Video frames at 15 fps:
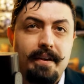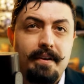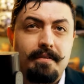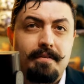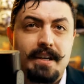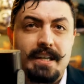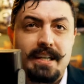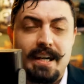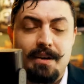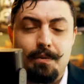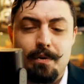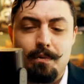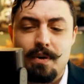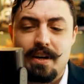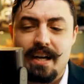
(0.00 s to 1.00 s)
Right. And we
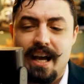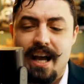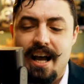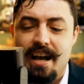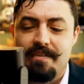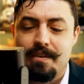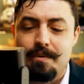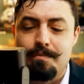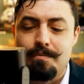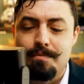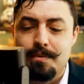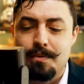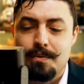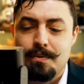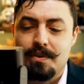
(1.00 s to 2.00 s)
want to have
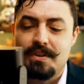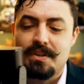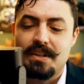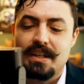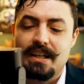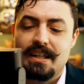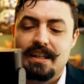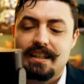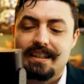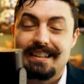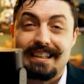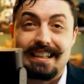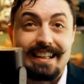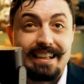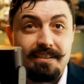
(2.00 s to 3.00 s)
more
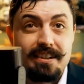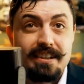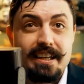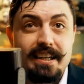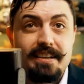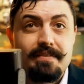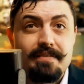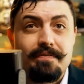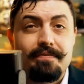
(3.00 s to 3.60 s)
clarity